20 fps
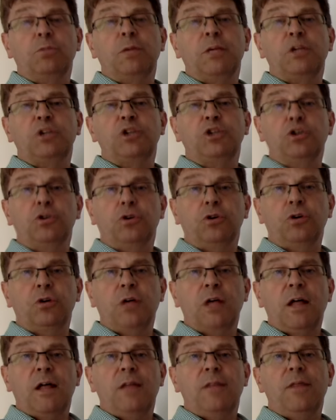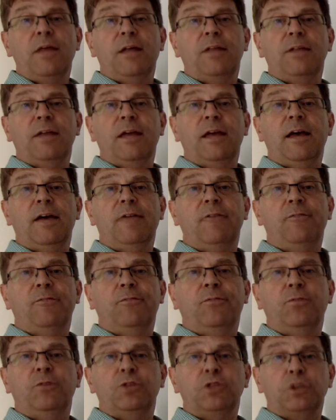makes sure that they have
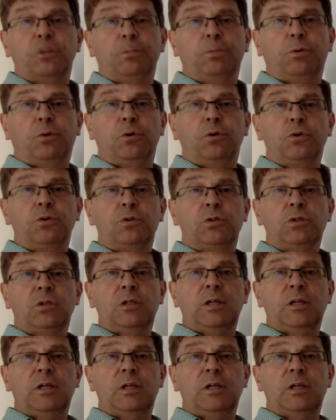the support